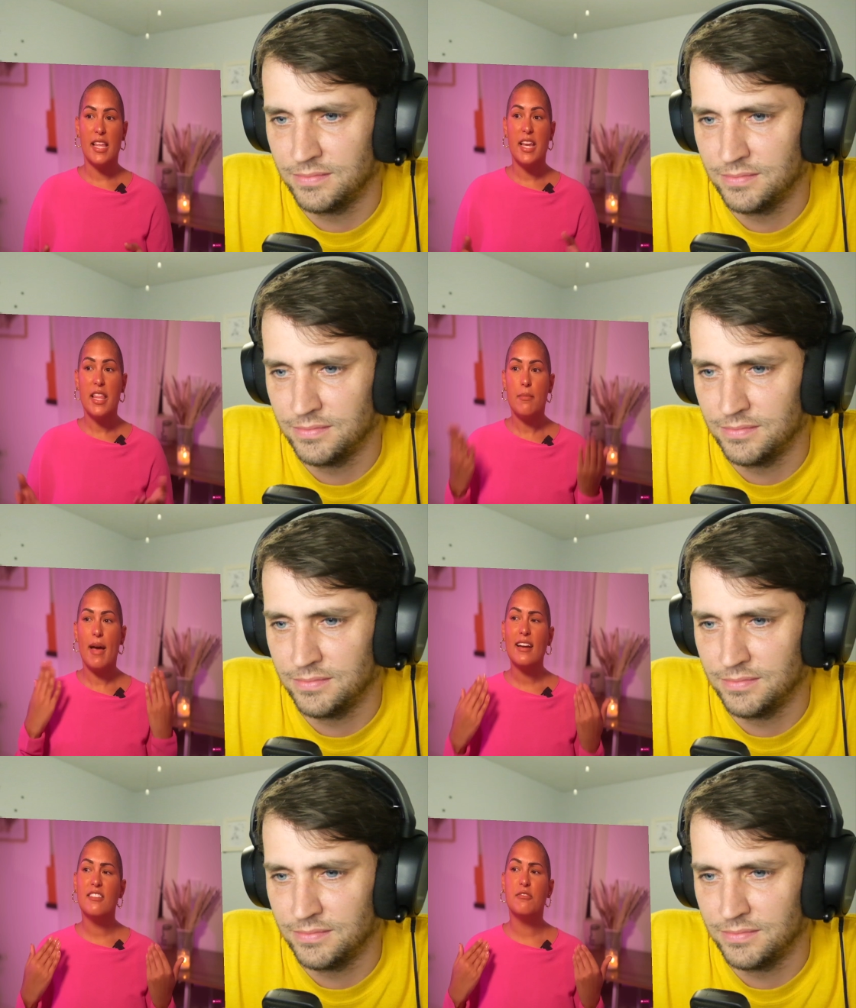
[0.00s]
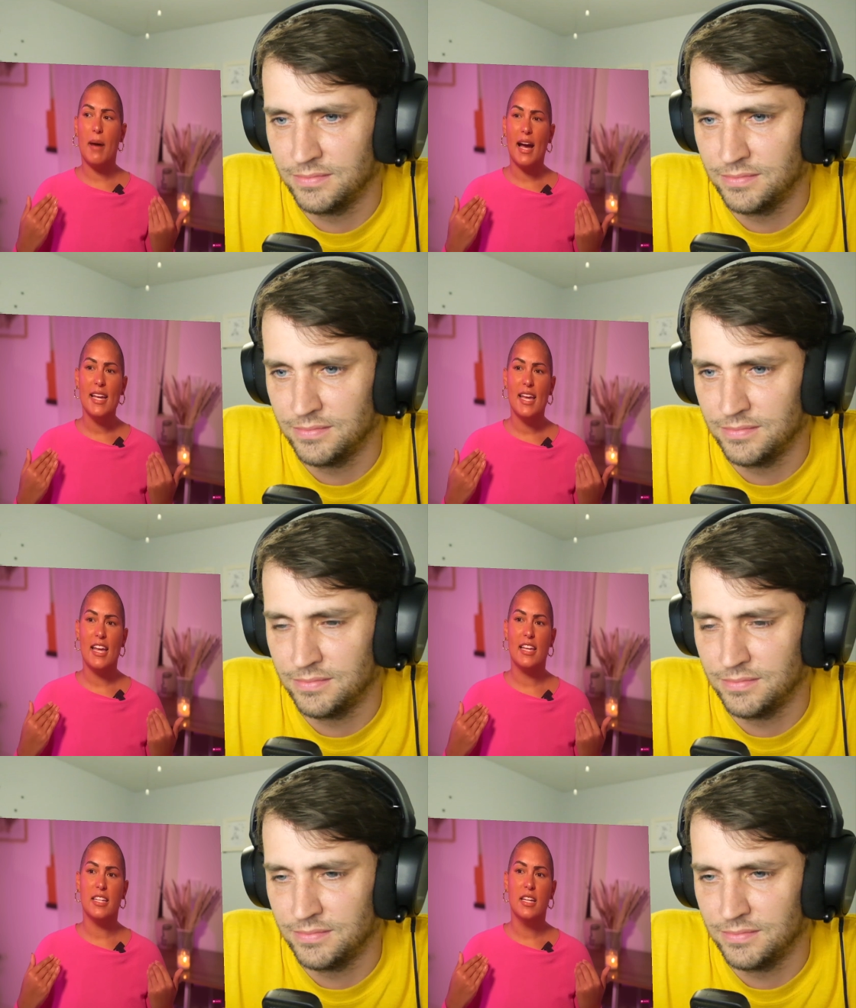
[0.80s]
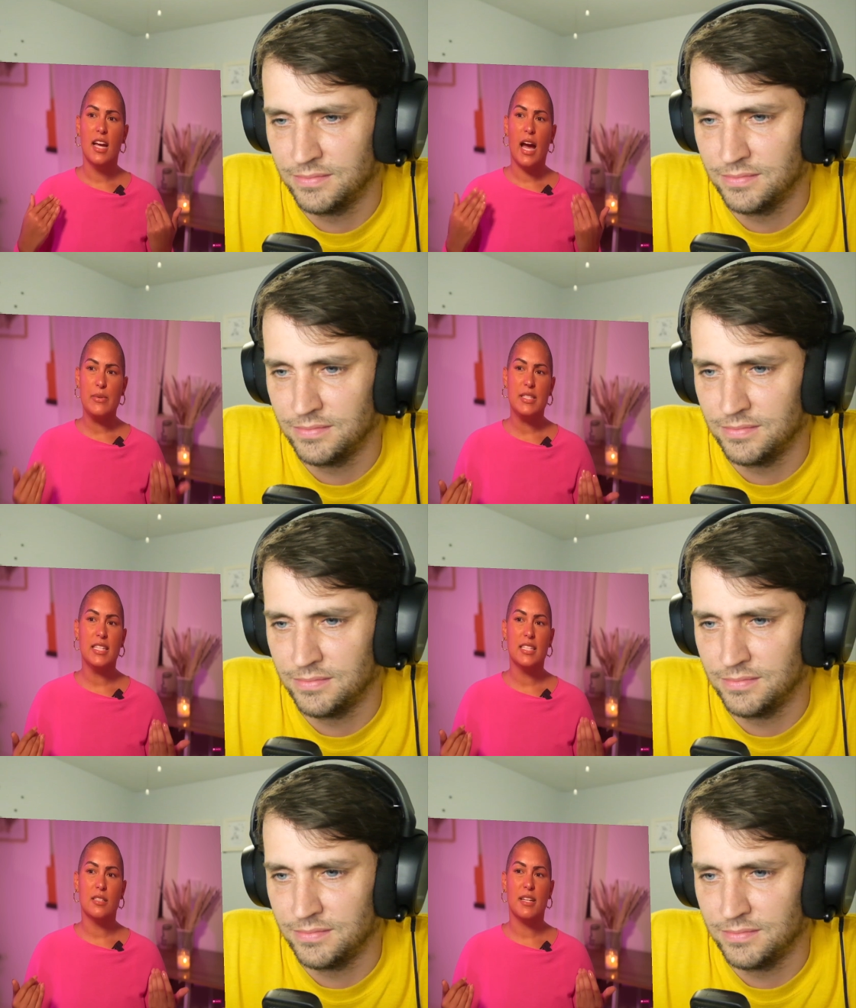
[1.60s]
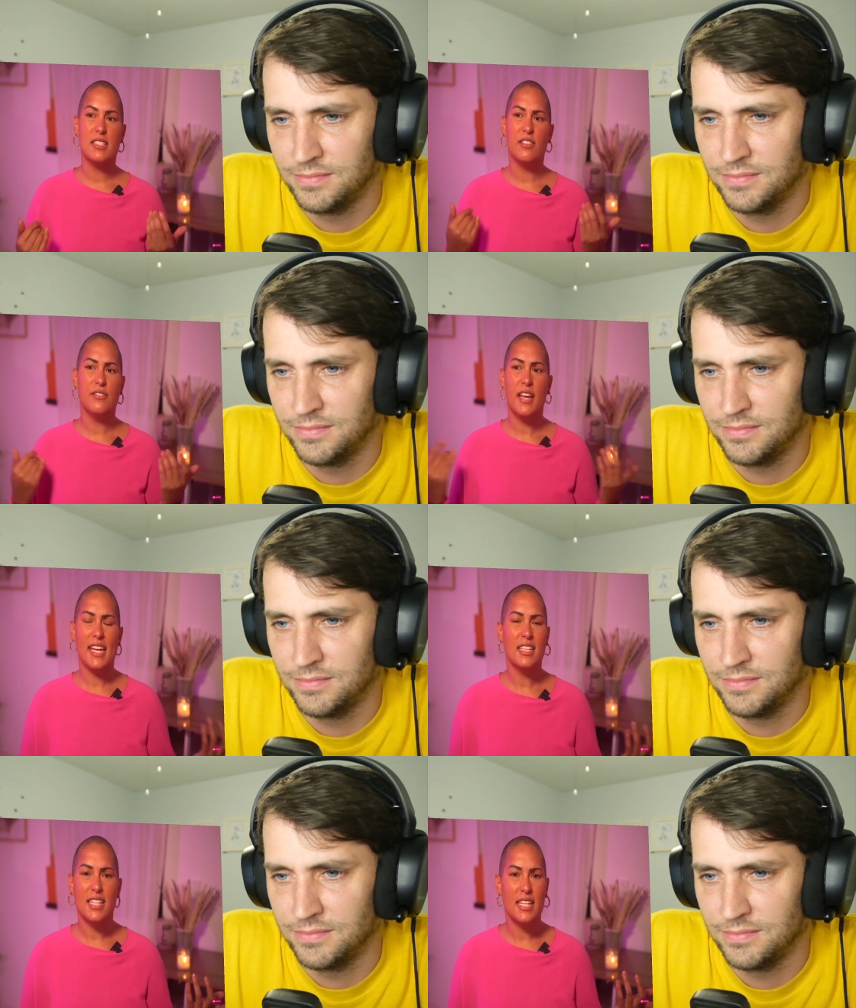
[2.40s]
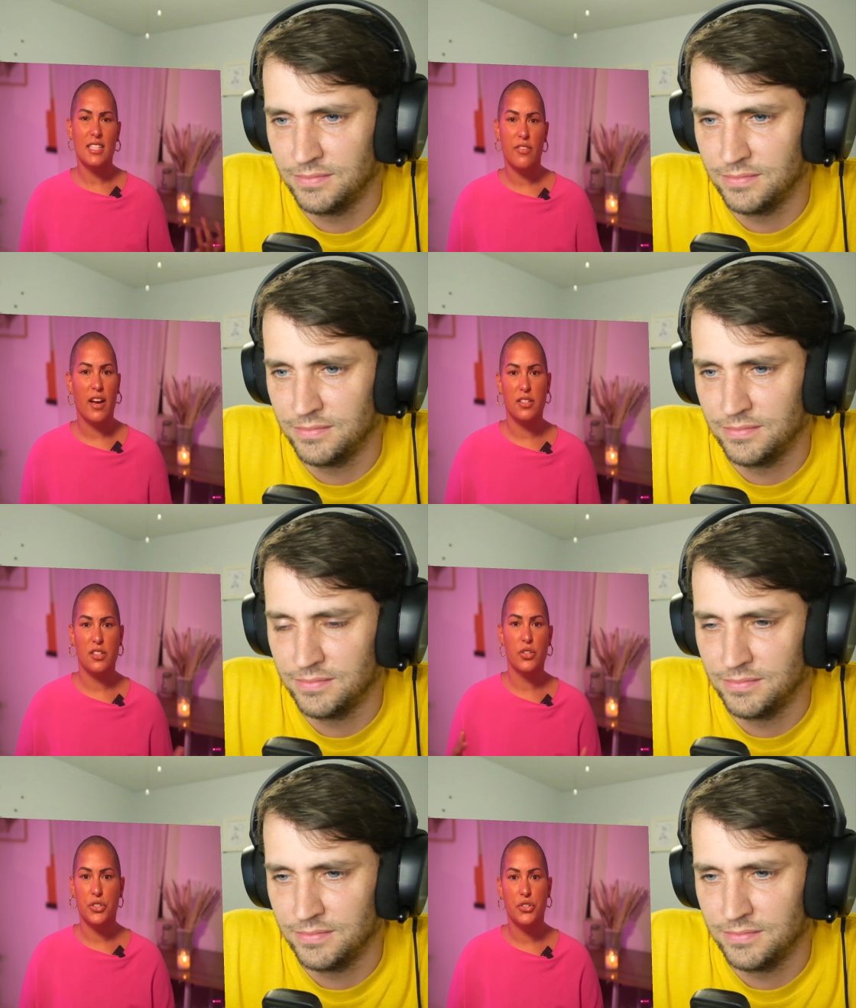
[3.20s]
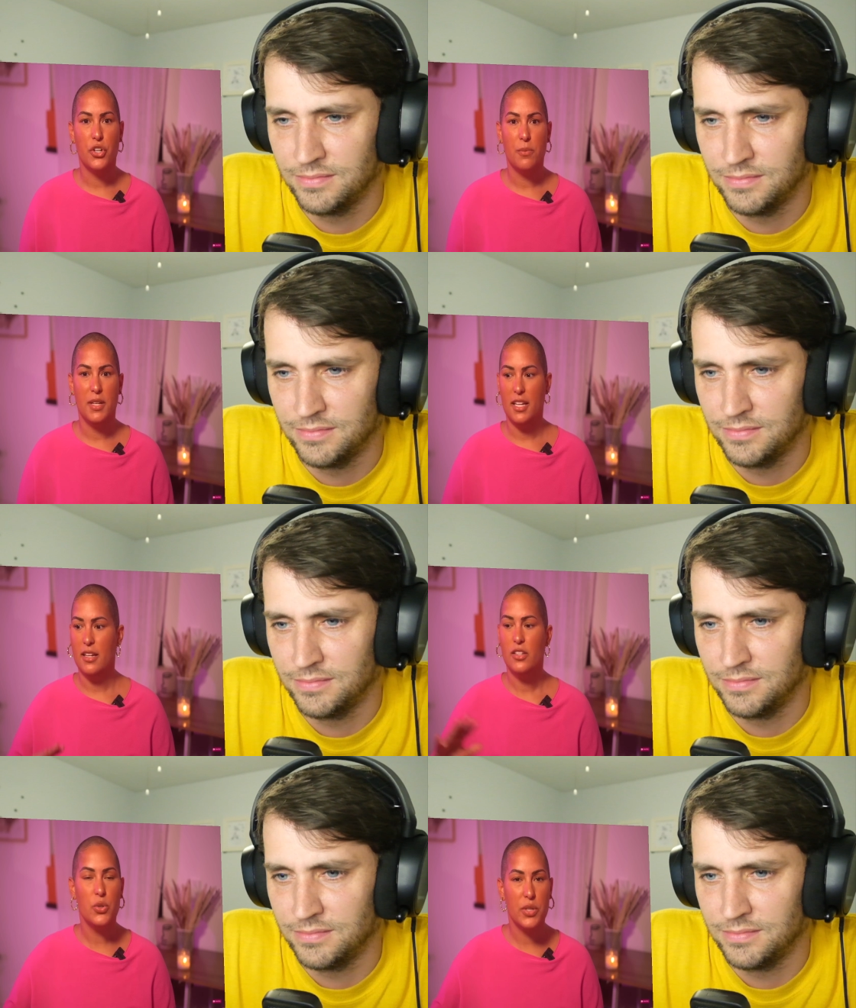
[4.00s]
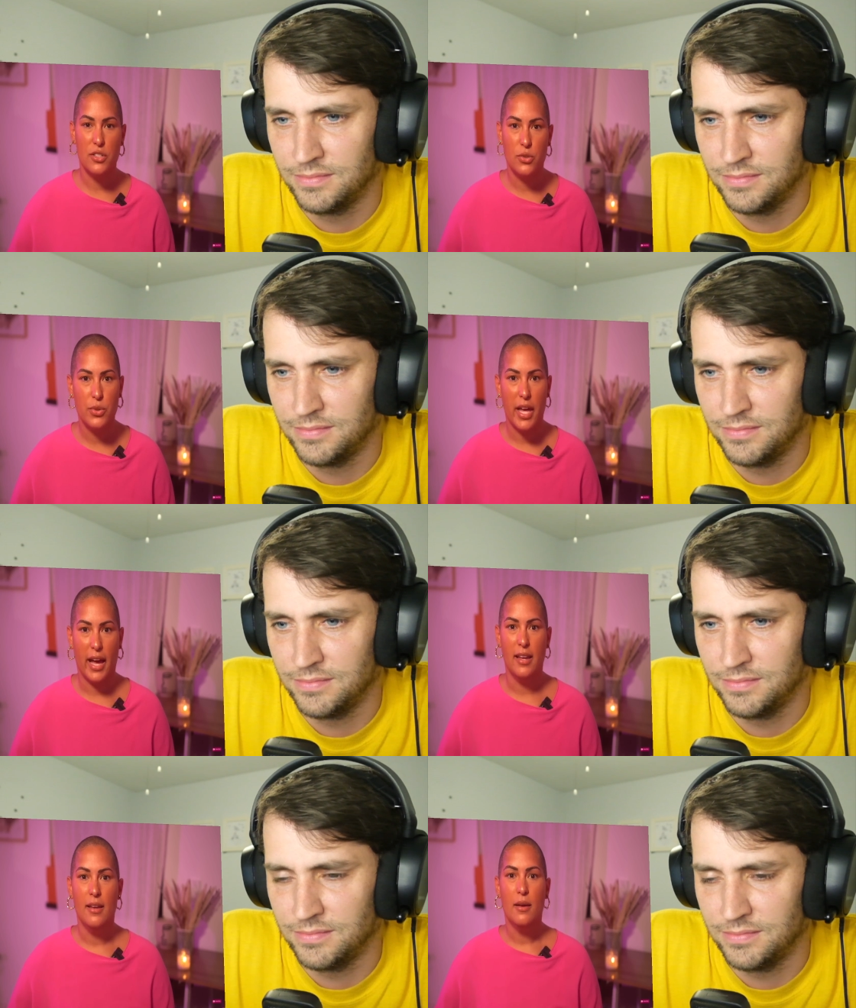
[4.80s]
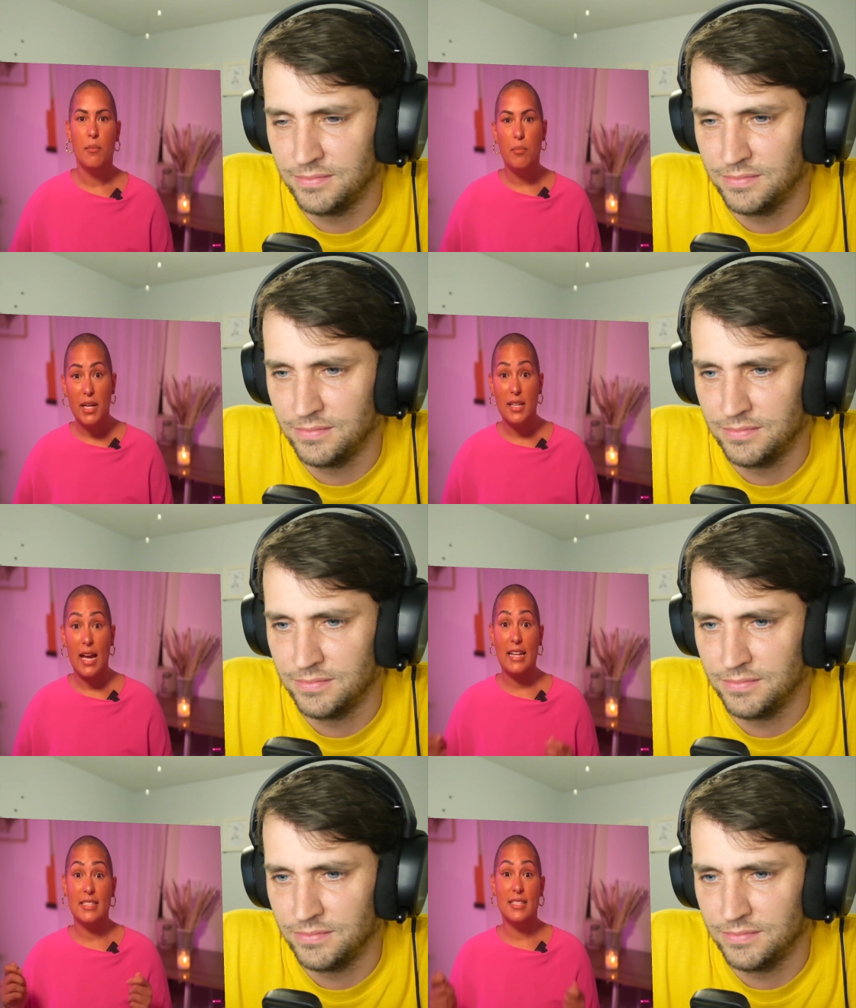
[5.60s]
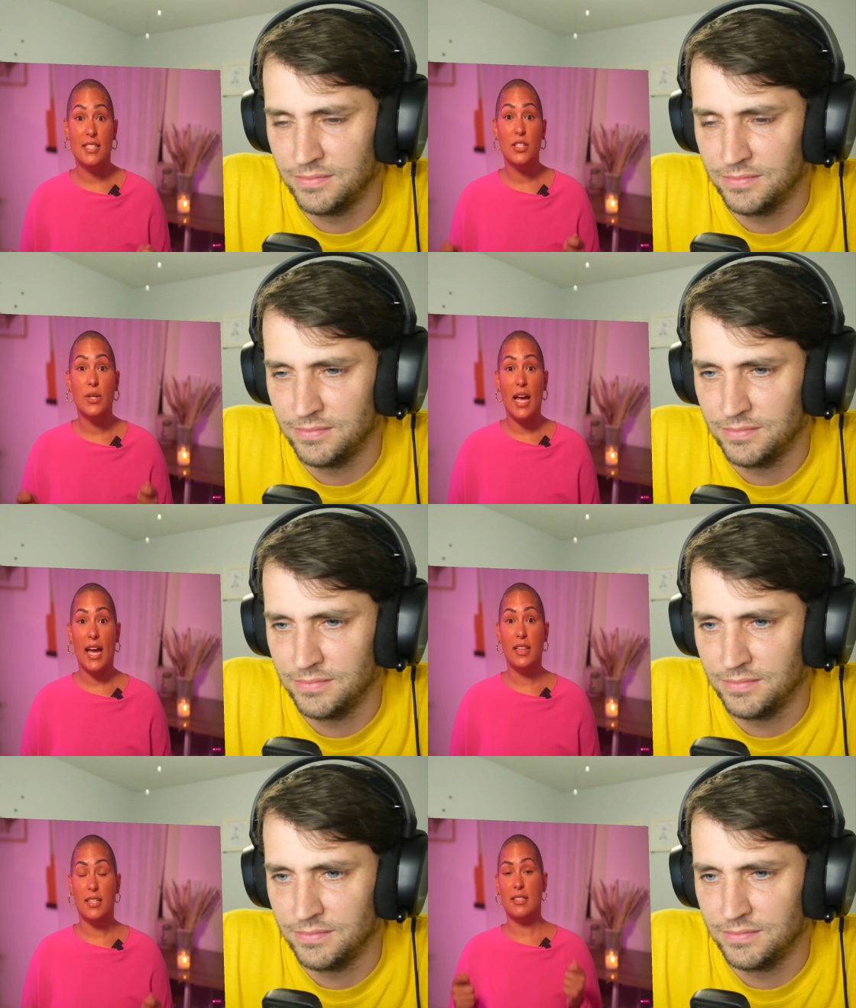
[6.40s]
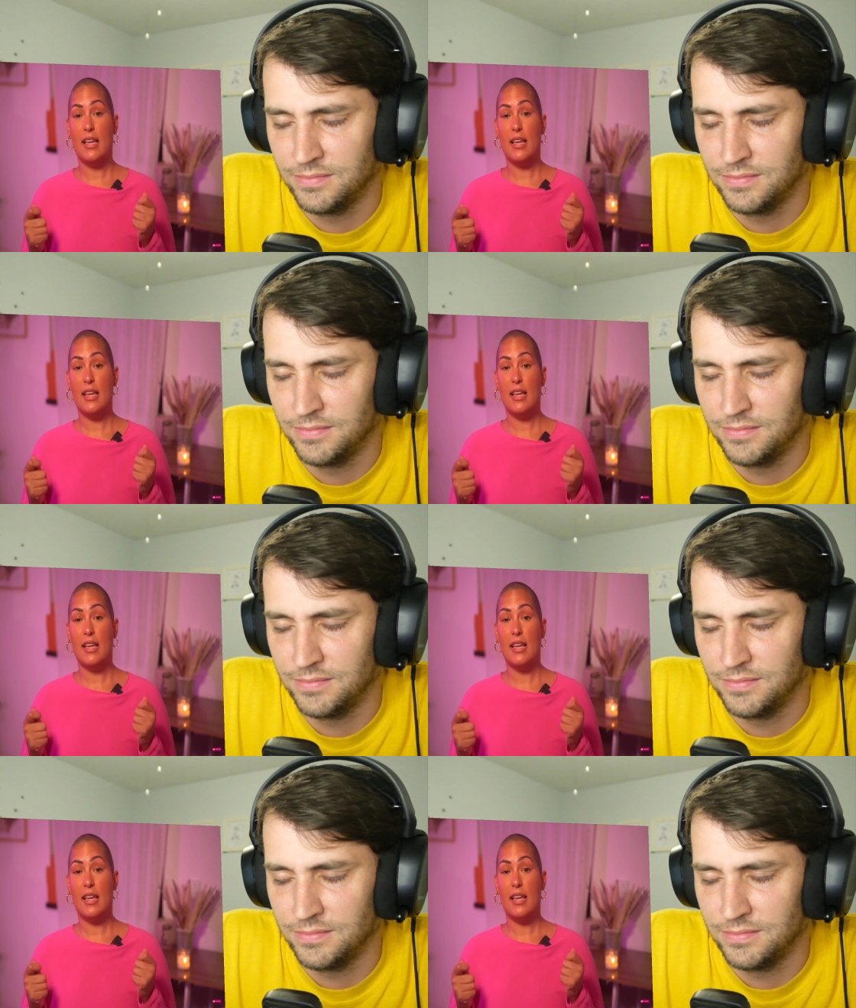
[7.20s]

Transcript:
Speaker 1: And in the back of my head, I was thinking to myself, myself, Haley, it's fine, you're in Germany, you can do that. But I still had this